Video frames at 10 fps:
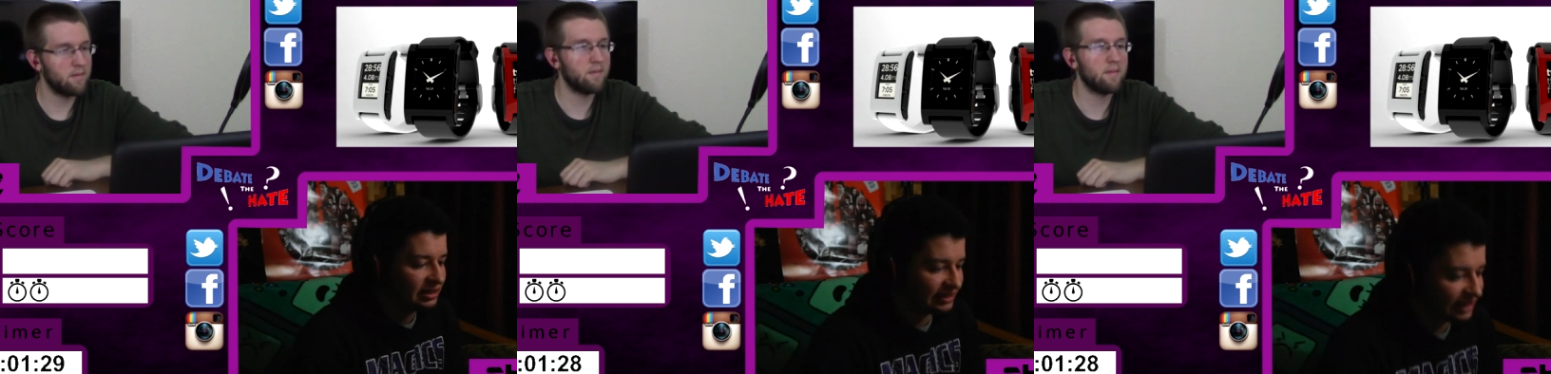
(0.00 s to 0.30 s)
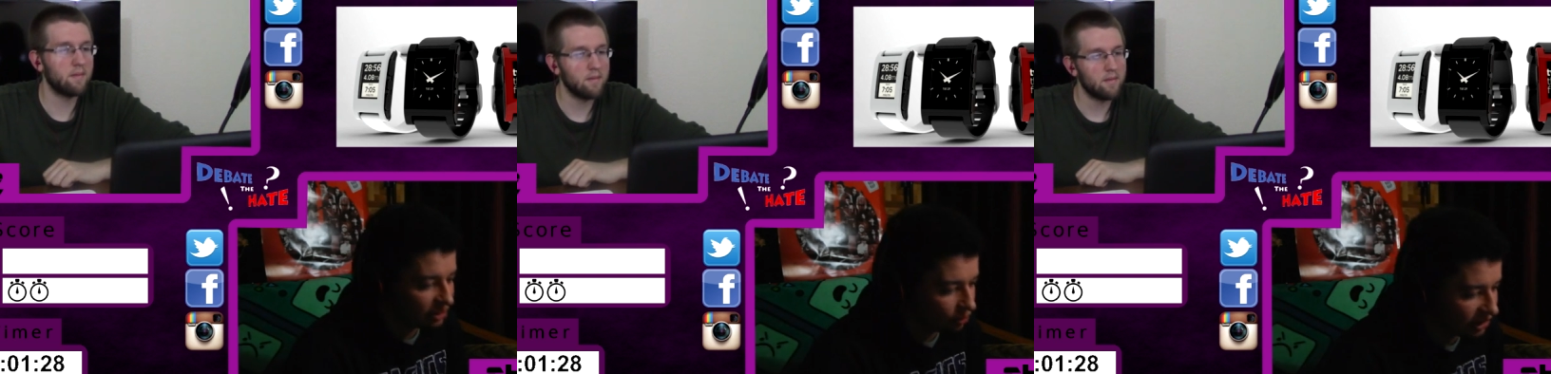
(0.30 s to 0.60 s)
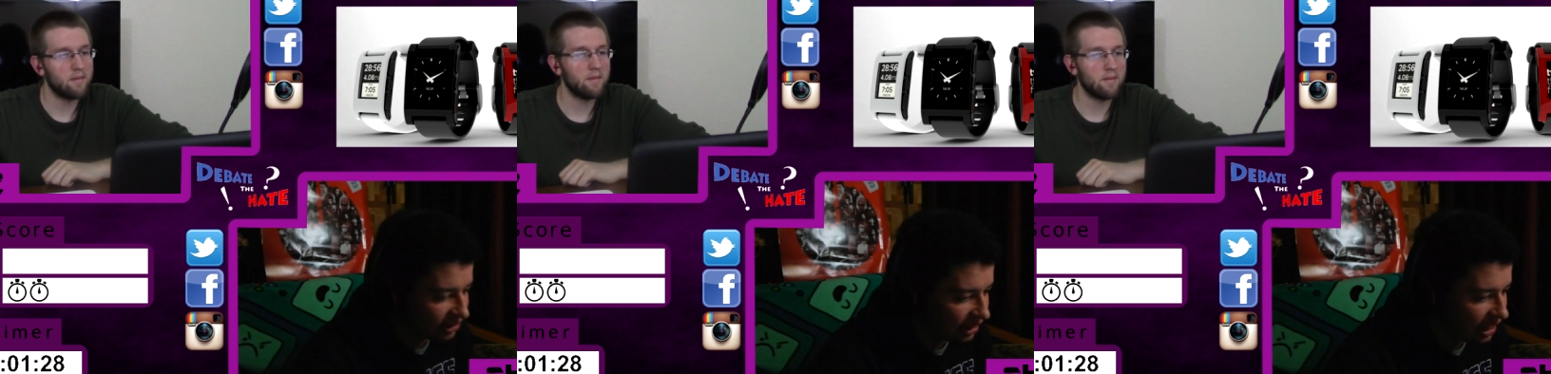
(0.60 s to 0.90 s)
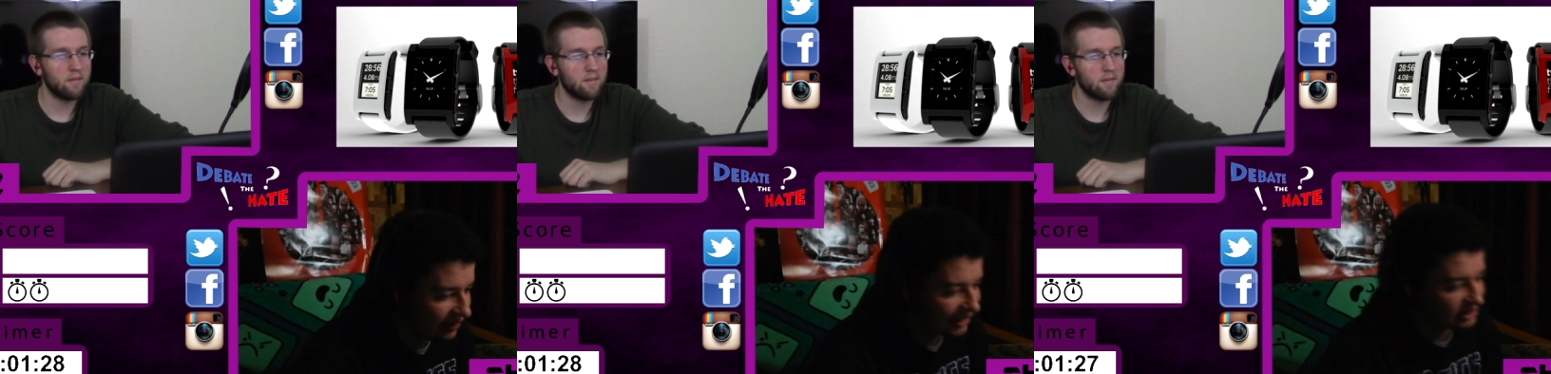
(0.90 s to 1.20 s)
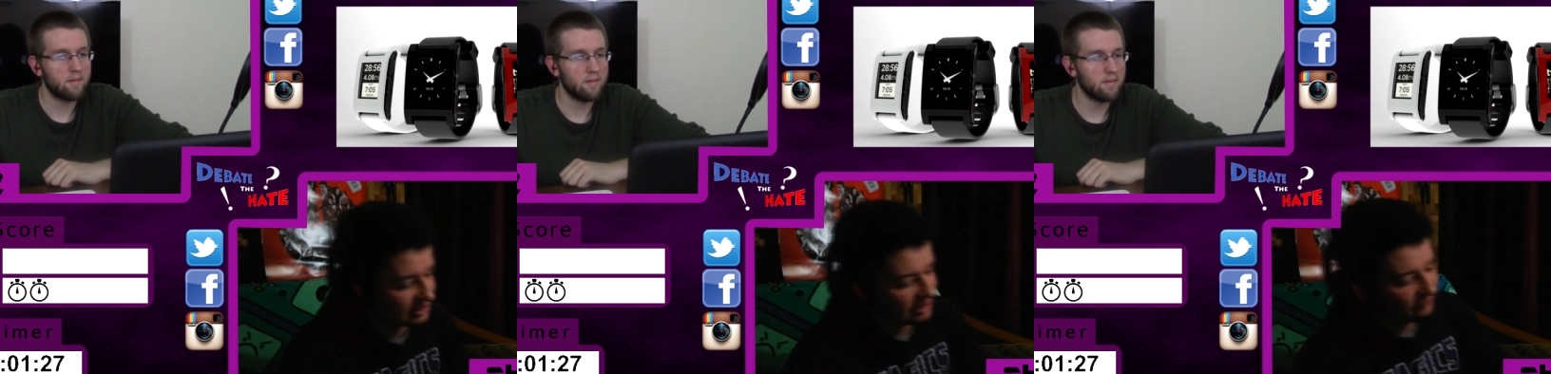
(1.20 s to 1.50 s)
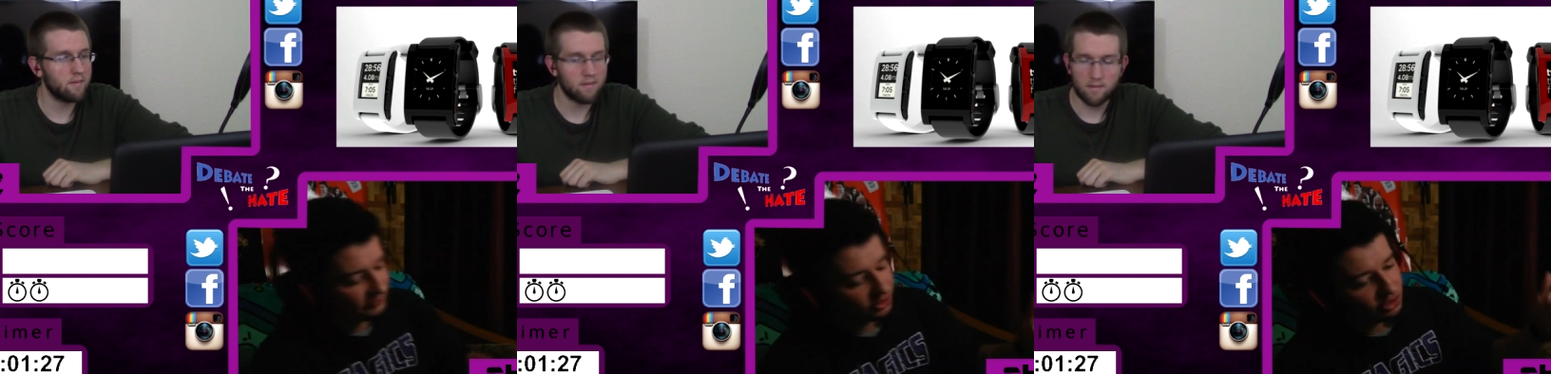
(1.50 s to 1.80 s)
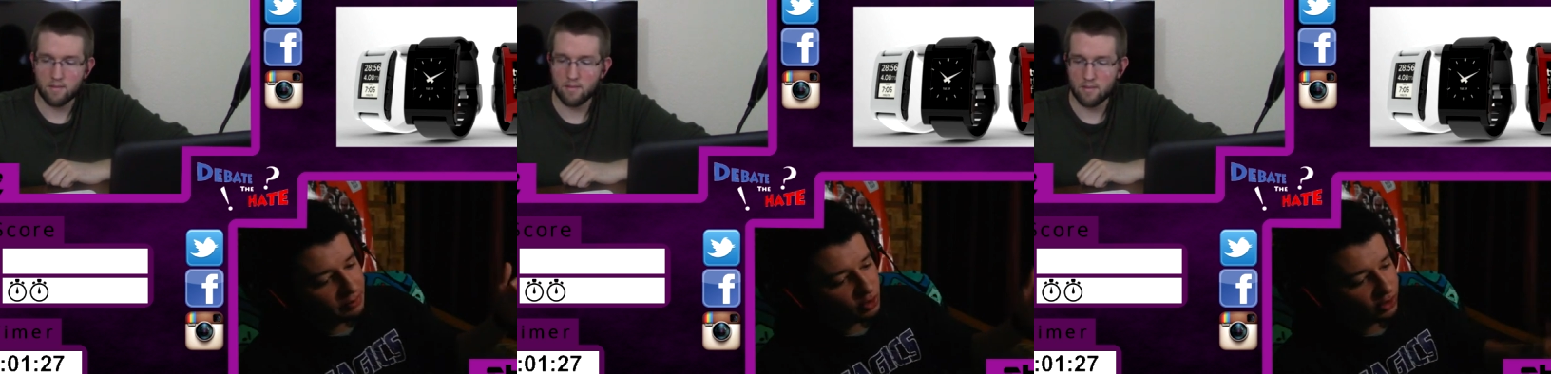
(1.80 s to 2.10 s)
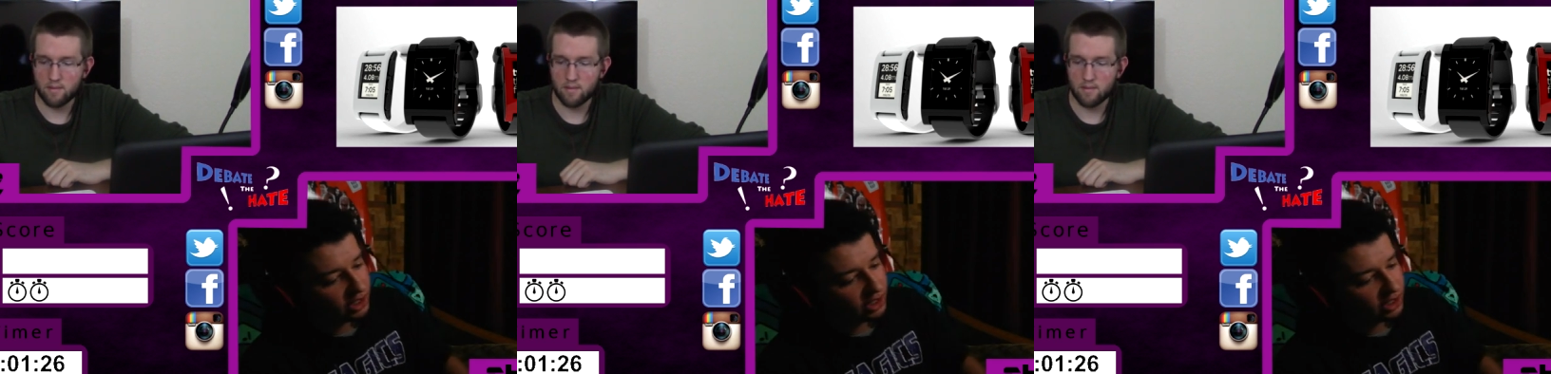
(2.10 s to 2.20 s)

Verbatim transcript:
Speaker 1: to deal with it and that's the further up you want to